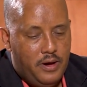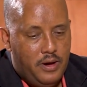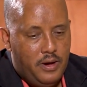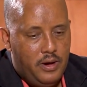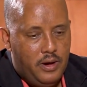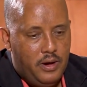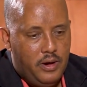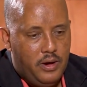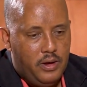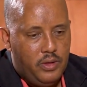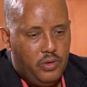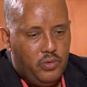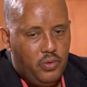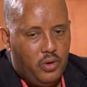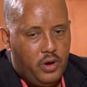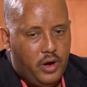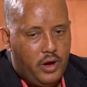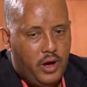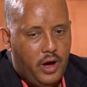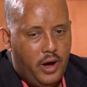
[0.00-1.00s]
uh, to
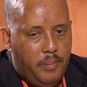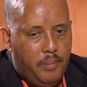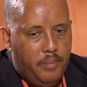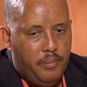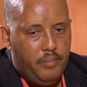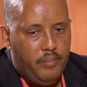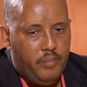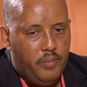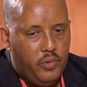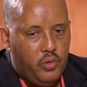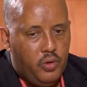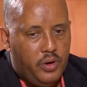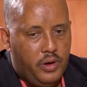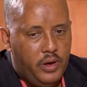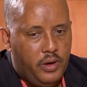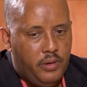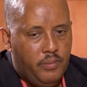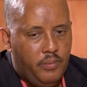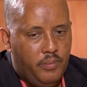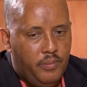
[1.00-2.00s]
come to
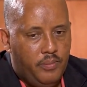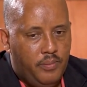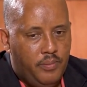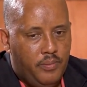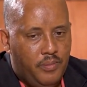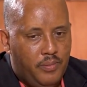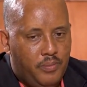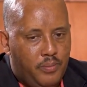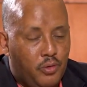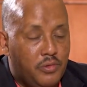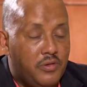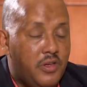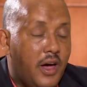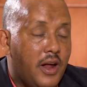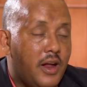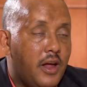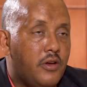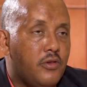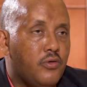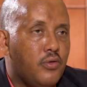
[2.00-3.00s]
put their
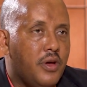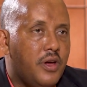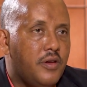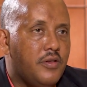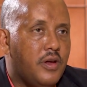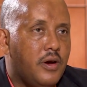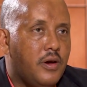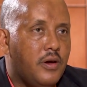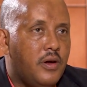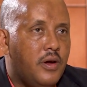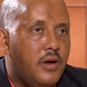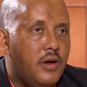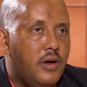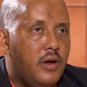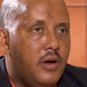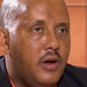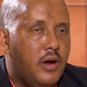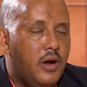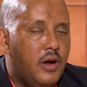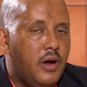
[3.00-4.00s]
heads together
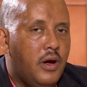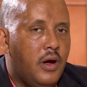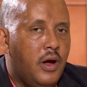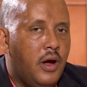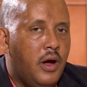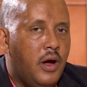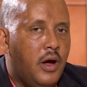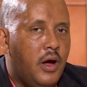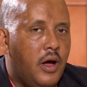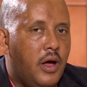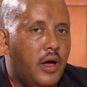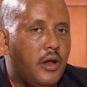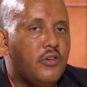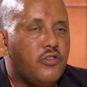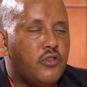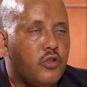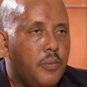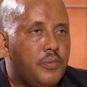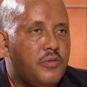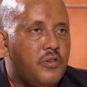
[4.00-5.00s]
and
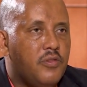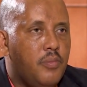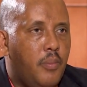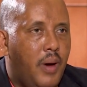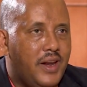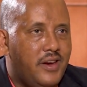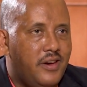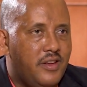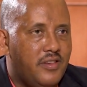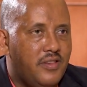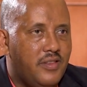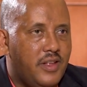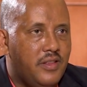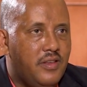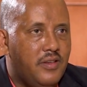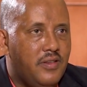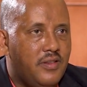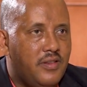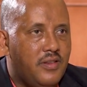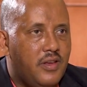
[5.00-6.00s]
stop this madness that
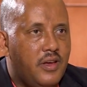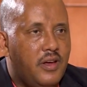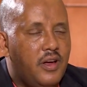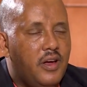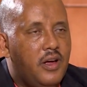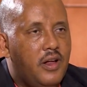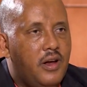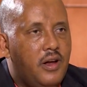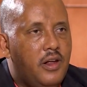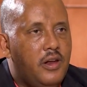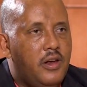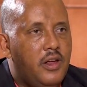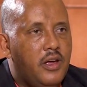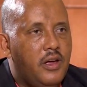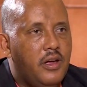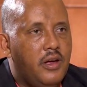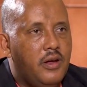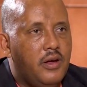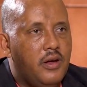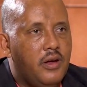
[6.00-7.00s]
is
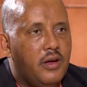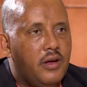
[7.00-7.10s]
leading